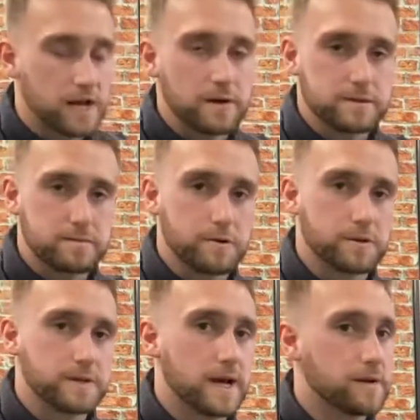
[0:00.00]
and how it's
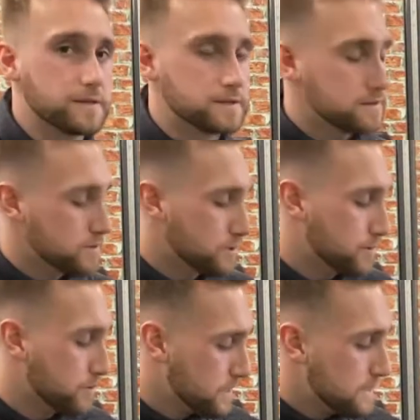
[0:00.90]
broken down into
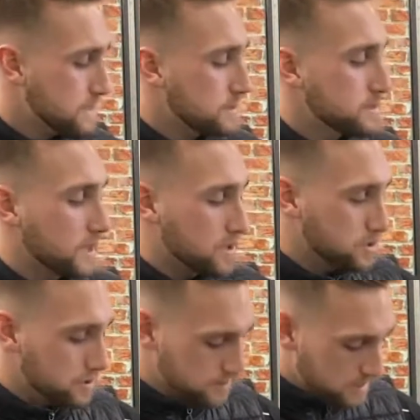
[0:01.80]
2
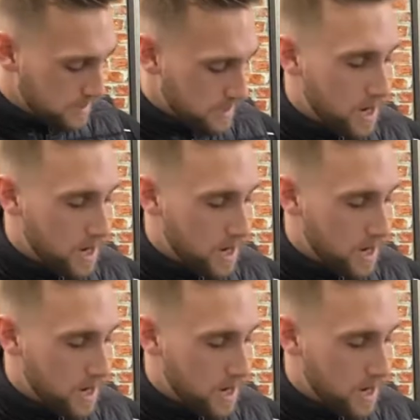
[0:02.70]
sections.